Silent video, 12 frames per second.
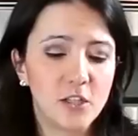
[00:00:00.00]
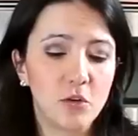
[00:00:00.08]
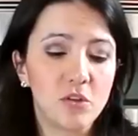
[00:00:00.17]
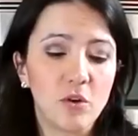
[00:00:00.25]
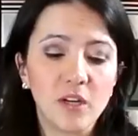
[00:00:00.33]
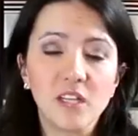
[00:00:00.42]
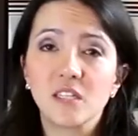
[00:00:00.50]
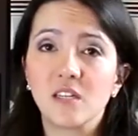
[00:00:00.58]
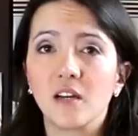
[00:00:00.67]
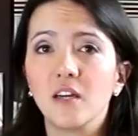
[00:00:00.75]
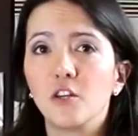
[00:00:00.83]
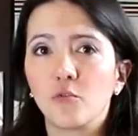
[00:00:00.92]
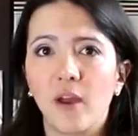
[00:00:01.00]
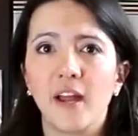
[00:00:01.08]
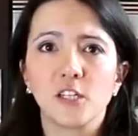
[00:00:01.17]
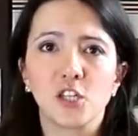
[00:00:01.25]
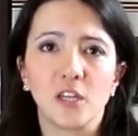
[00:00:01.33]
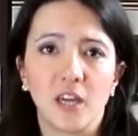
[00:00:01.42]
So don't get stuck in the
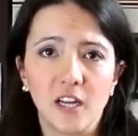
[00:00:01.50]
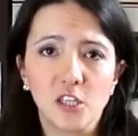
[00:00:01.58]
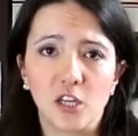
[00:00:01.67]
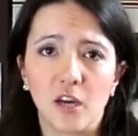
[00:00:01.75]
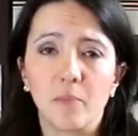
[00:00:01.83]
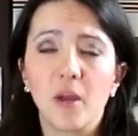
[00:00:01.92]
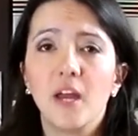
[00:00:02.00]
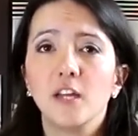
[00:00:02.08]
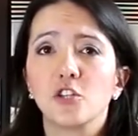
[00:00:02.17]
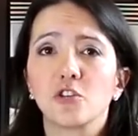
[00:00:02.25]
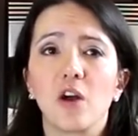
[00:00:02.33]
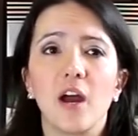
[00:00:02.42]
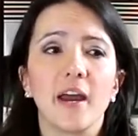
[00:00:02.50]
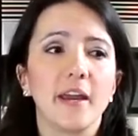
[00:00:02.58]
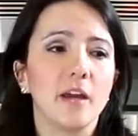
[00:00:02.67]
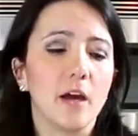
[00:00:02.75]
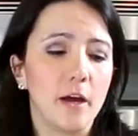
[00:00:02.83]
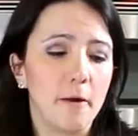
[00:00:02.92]
ranch and ketchup.
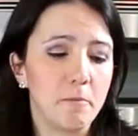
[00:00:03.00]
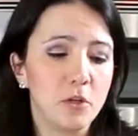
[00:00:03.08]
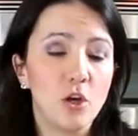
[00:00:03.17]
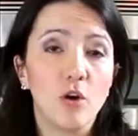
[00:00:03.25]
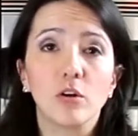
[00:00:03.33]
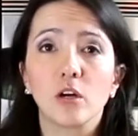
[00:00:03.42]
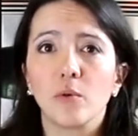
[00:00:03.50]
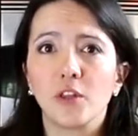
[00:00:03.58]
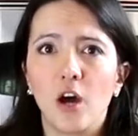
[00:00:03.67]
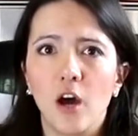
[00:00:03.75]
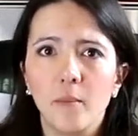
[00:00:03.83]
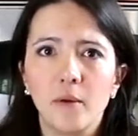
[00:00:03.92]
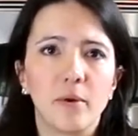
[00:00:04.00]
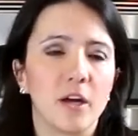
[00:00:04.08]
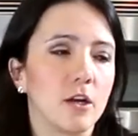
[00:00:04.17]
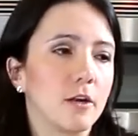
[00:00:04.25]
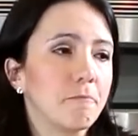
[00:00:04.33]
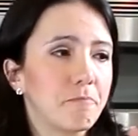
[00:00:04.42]
Try yogurt with almond
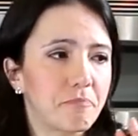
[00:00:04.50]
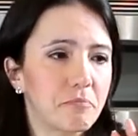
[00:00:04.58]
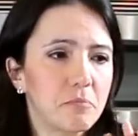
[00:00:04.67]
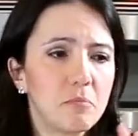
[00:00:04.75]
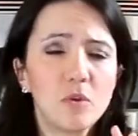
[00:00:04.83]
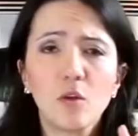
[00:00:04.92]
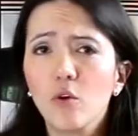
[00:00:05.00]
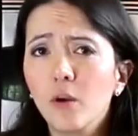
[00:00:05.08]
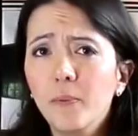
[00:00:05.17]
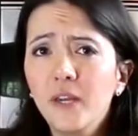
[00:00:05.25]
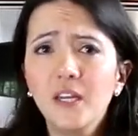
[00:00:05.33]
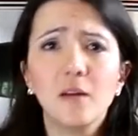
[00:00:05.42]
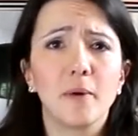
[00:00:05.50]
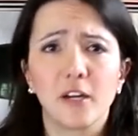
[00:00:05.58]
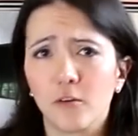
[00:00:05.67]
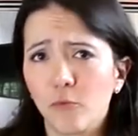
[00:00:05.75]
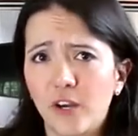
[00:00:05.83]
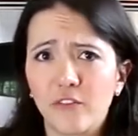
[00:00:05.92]
butter or peanut
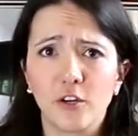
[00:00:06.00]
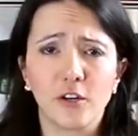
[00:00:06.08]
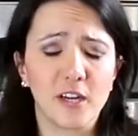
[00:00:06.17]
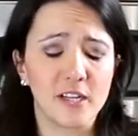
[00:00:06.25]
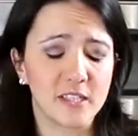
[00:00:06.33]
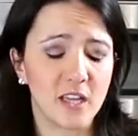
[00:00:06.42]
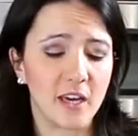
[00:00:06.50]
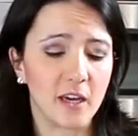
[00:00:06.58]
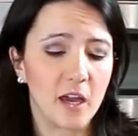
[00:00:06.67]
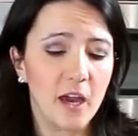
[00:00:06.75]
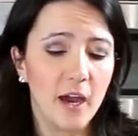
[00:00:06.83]
butter, whatever your kids like.